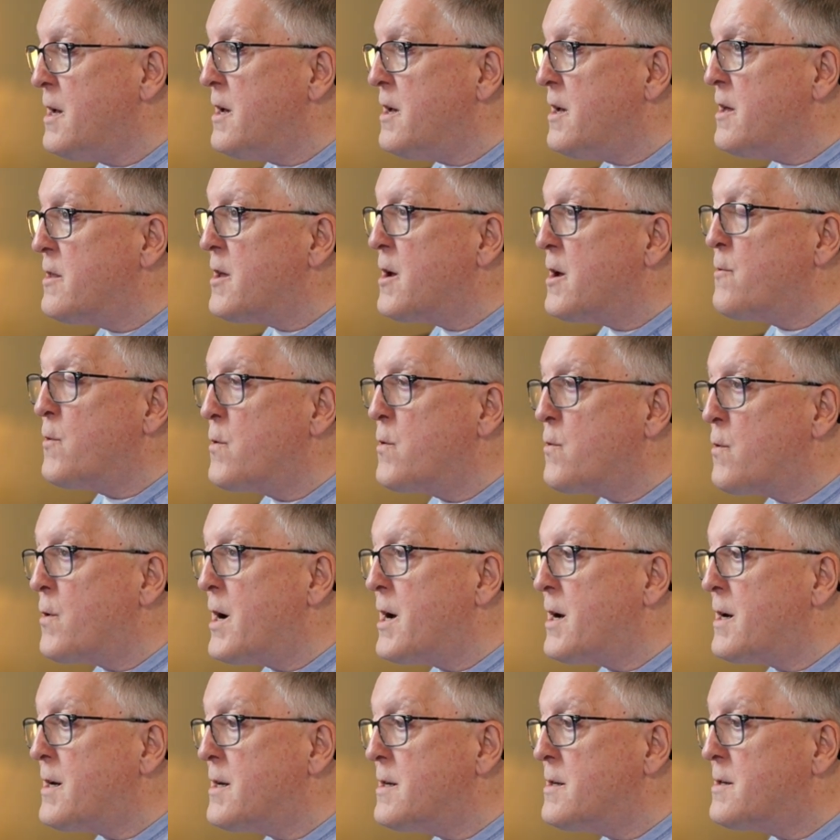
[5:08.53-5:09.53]
And then we're
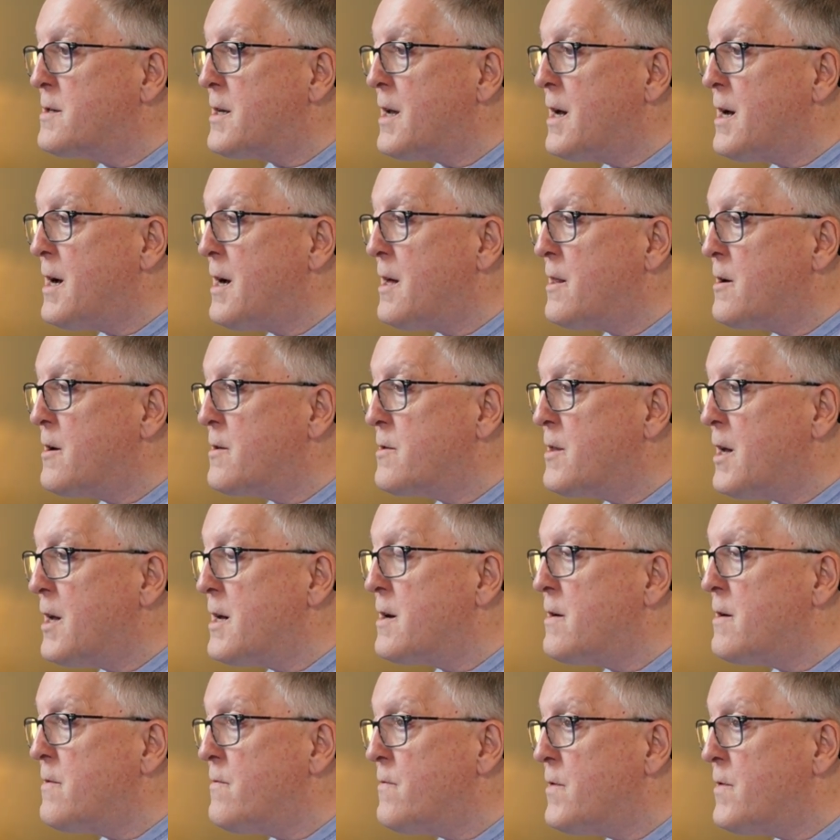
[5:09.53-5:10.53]
reconciling
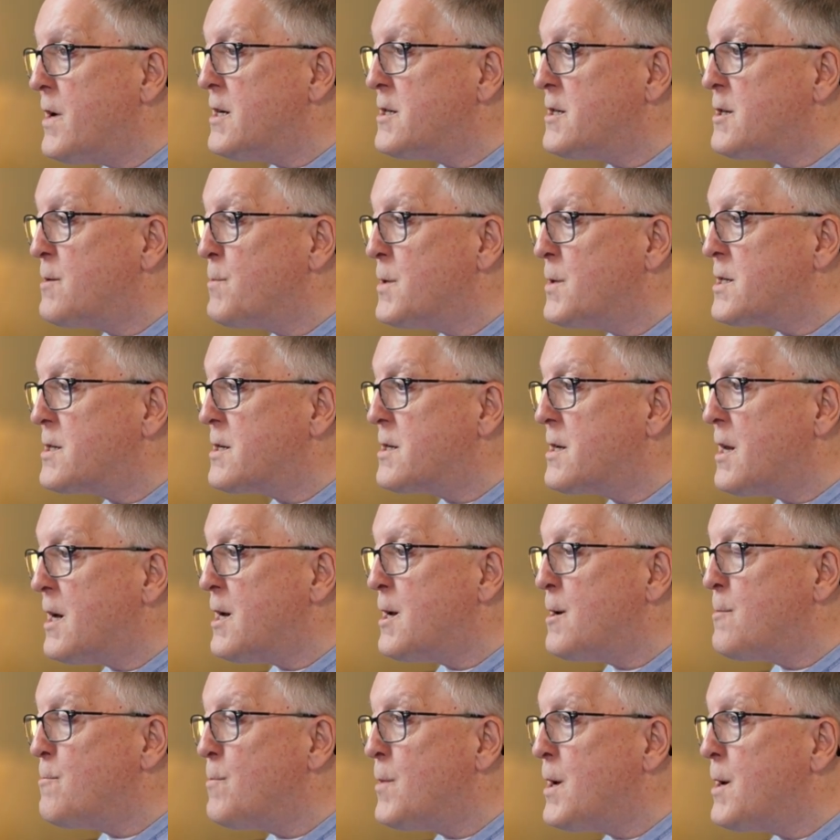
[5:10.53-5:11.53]
that investment
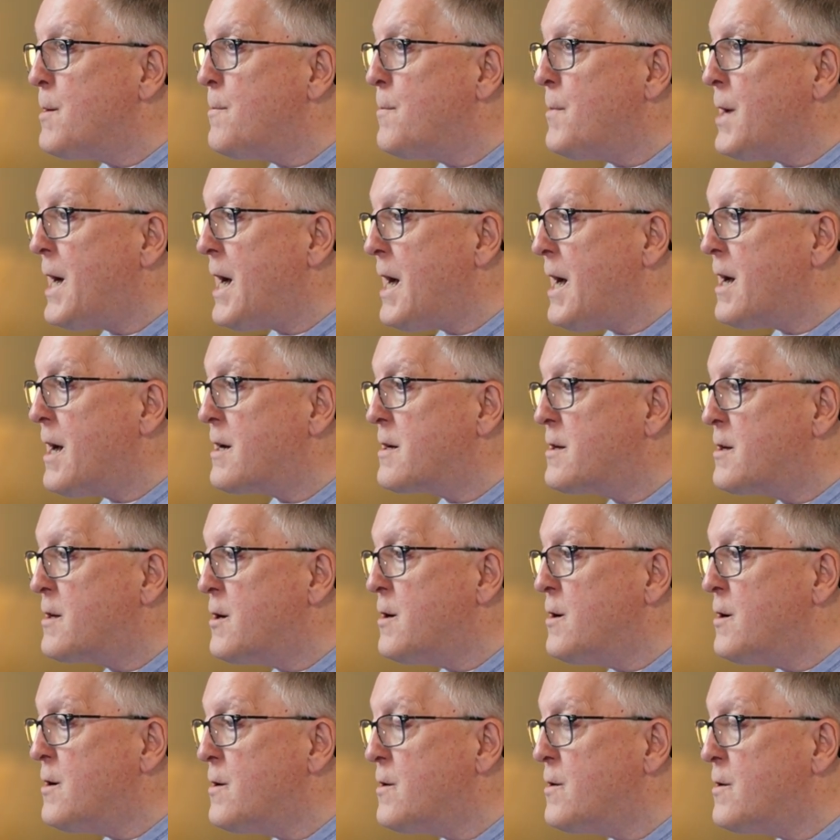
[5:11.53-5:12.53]
statement back
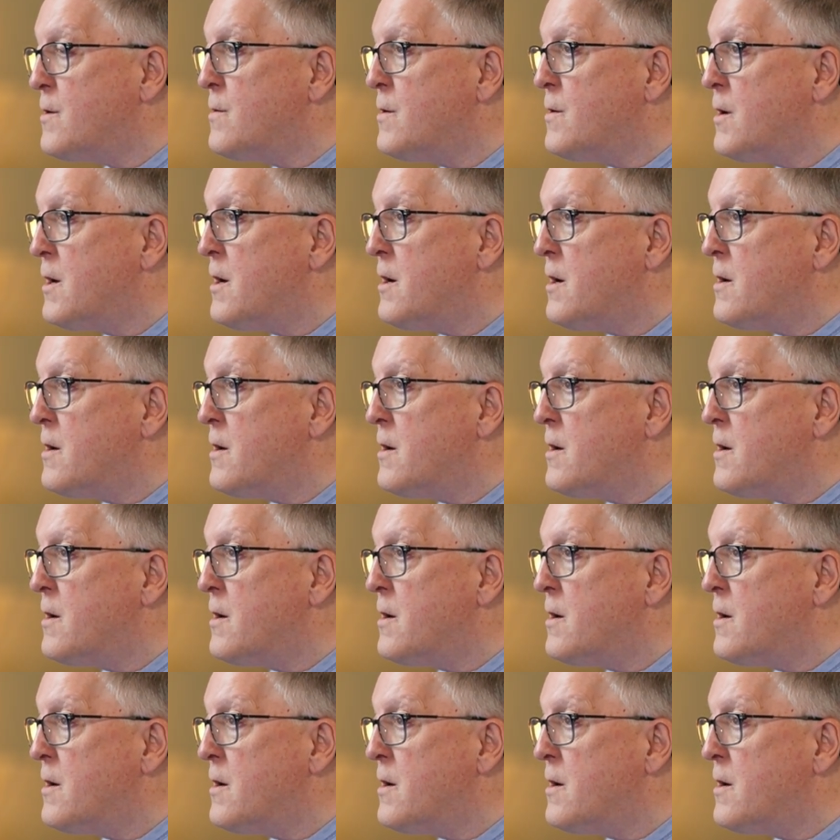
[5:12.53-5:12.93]
to